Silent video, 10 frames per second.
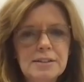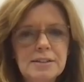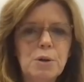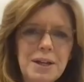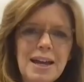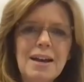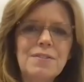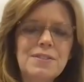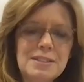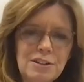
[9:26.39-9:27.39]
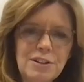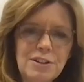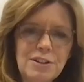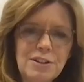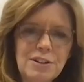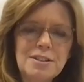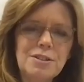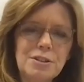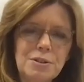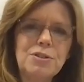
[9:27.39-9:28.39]
and so we have serious
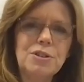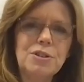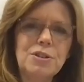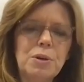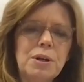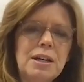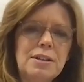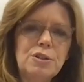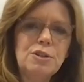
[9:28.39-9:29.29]
work to do to